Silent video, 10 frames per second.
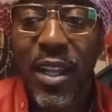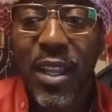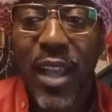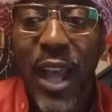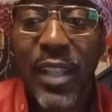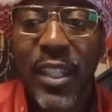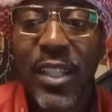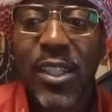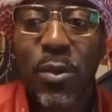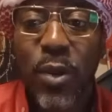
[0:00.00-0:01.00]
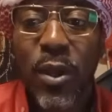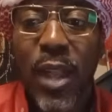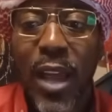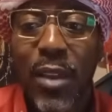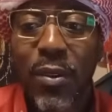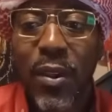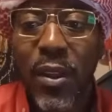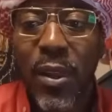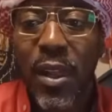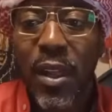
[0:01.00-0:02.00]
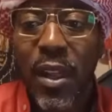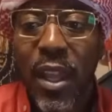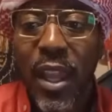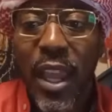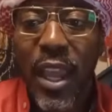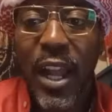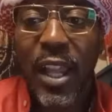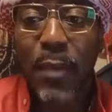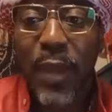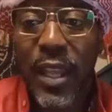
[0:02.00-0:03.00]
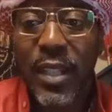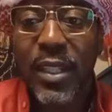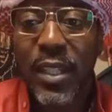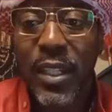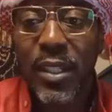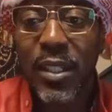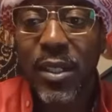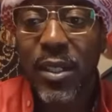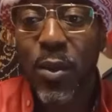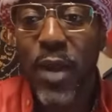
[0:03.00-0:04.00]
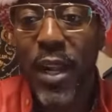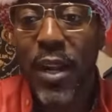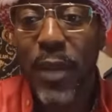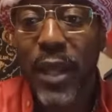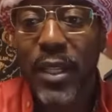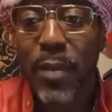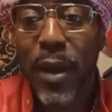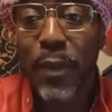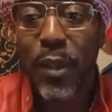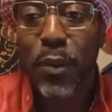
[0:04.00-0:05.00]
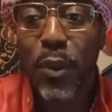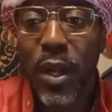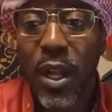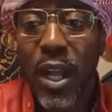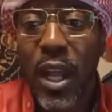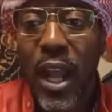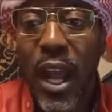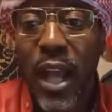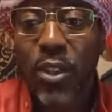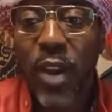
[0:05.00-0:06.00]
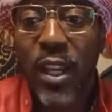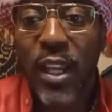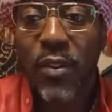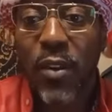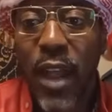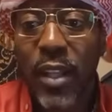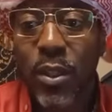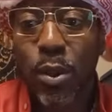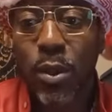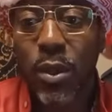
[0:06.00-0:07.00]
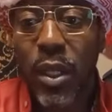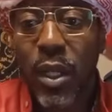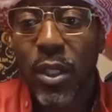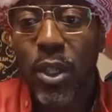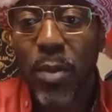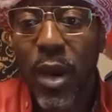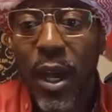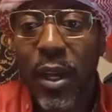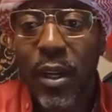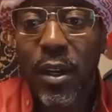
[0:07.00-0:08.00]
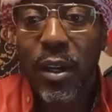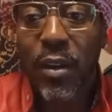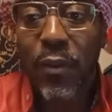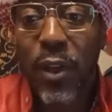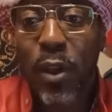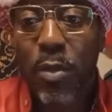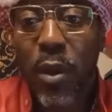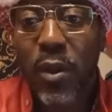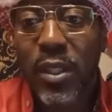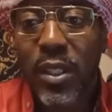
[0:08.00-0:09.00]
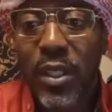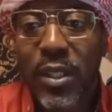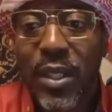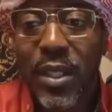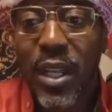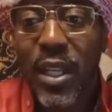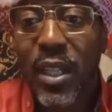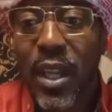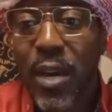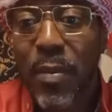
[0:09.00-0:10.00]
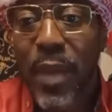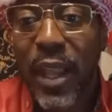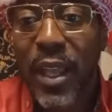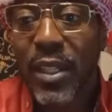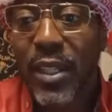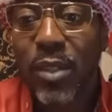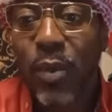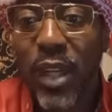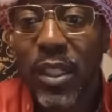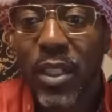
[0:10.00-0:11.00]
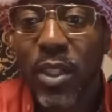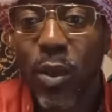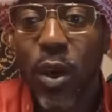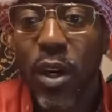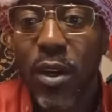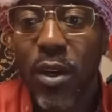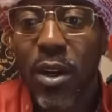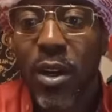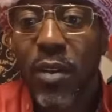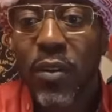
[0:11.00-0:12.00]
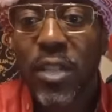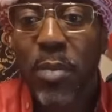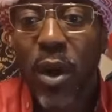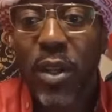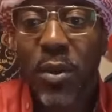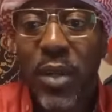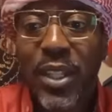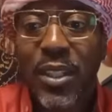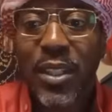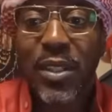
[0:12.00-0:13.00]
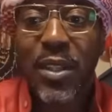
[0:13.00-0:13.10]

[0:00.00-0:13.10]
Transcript: I teach in real life, and I get paid to teach. So when I come back to my people, I try to give gratitude to my fellow brothers and sisters that come back and teach what I teach the world for small donations.